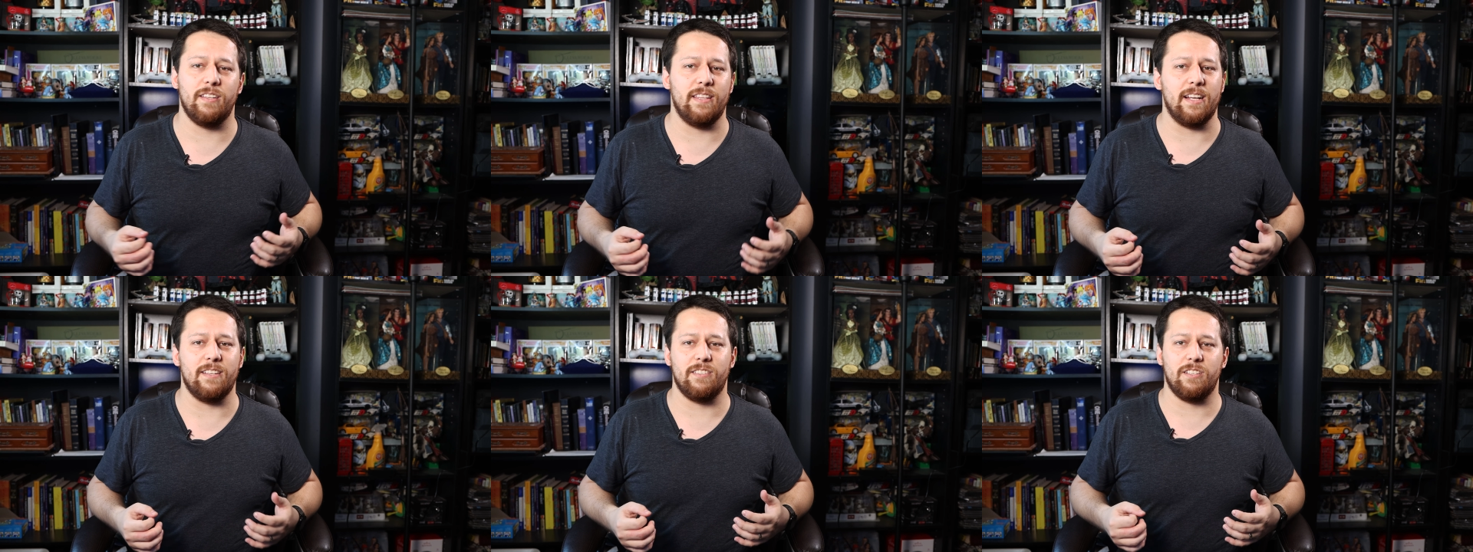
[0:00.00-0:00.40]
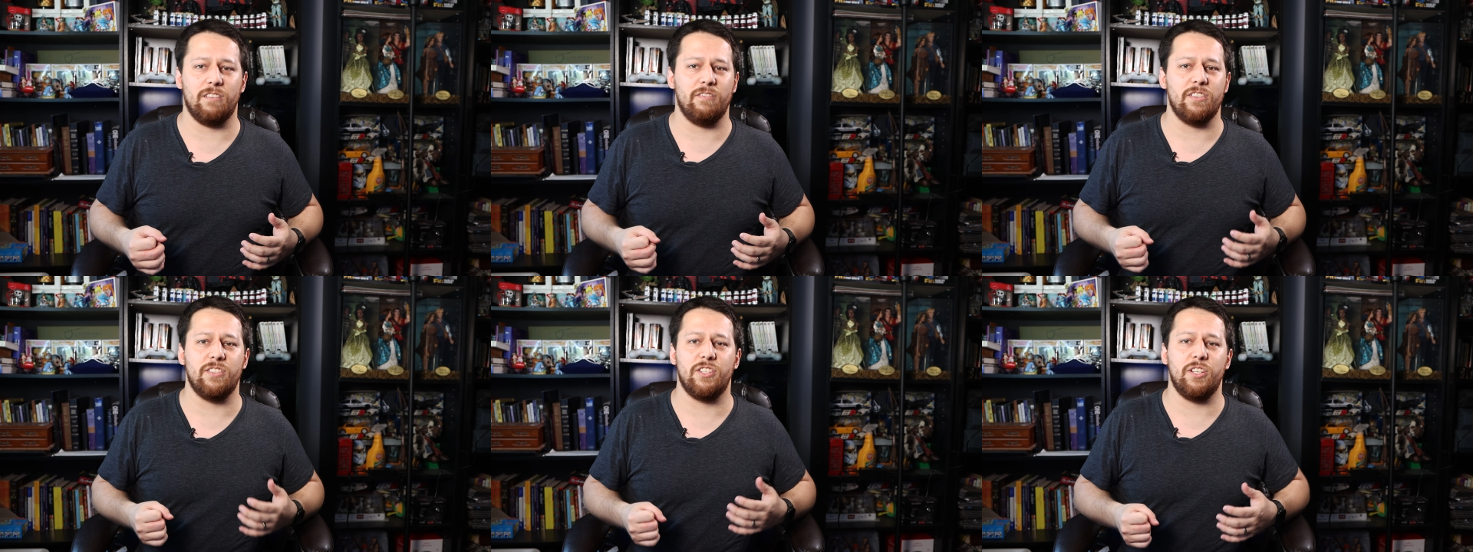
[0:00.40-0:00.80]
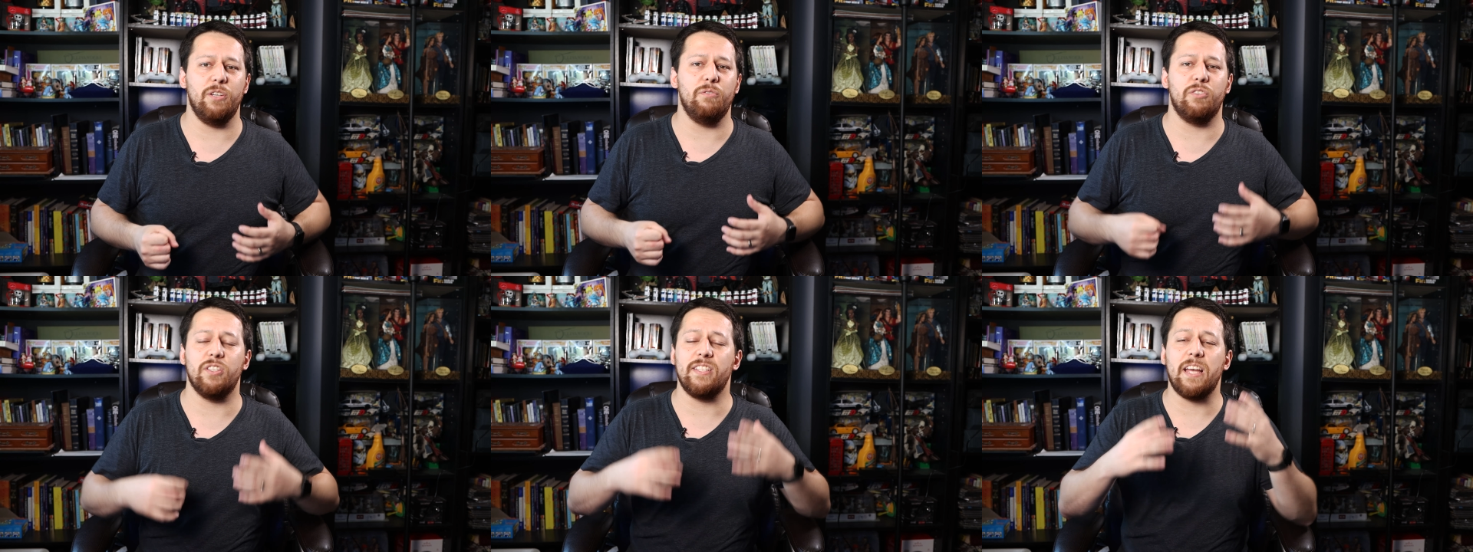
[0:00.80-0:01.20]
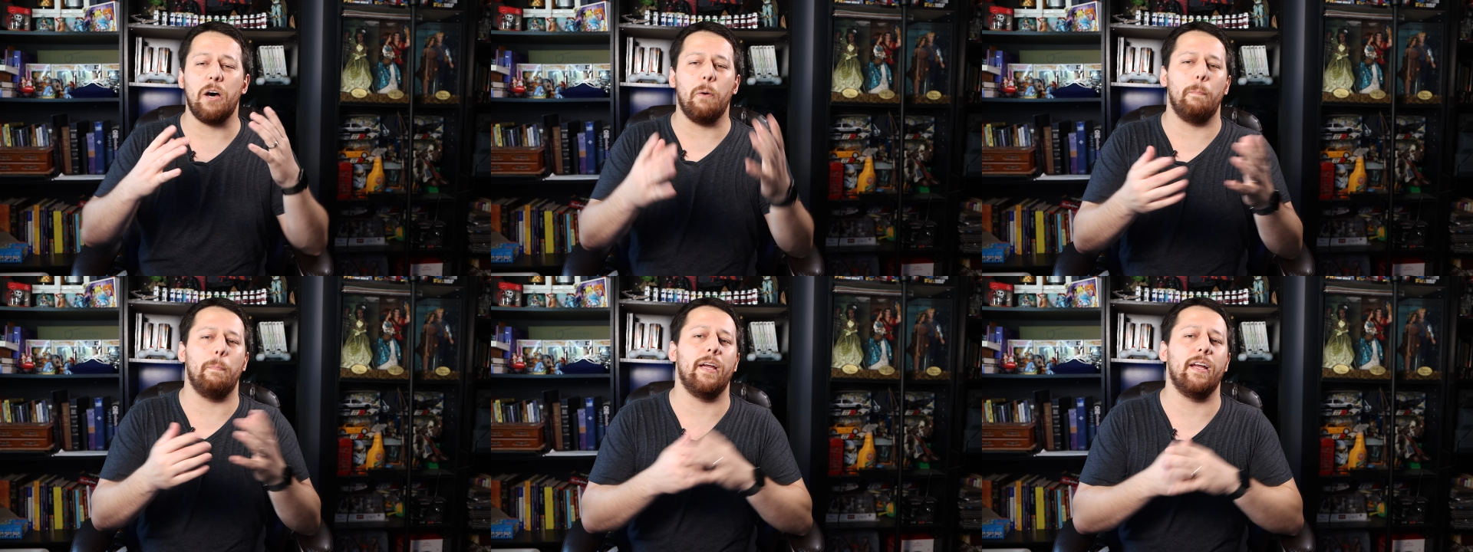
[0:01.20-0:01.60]
to that service too, just
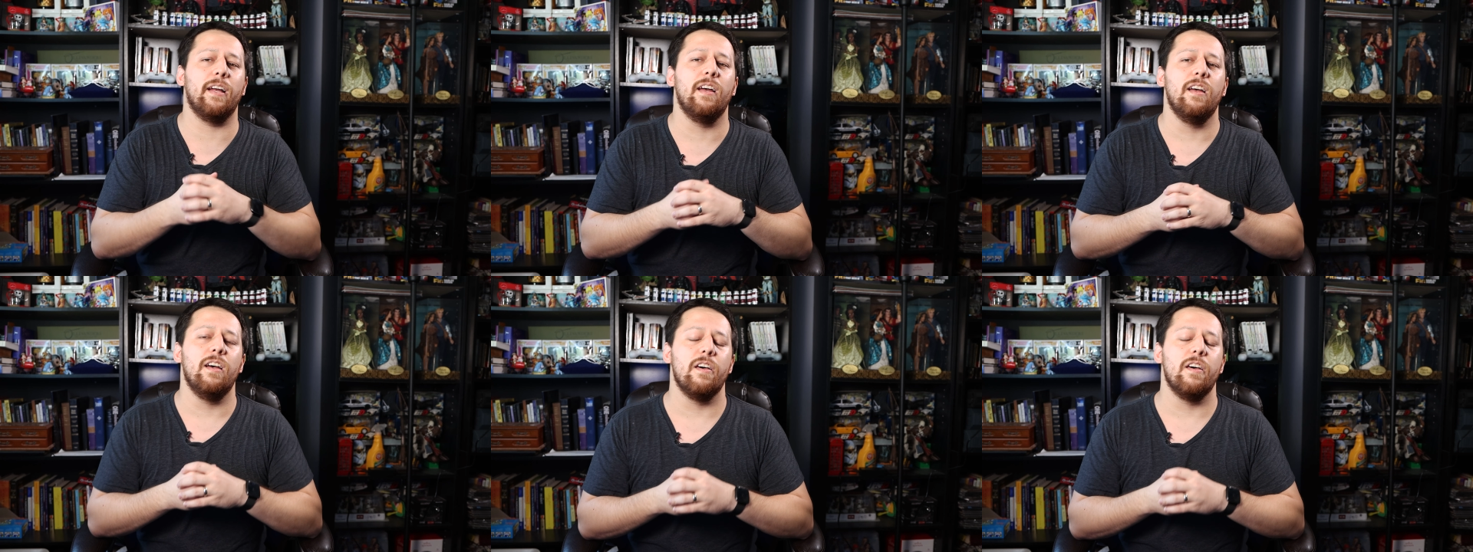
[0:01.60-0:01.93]
helping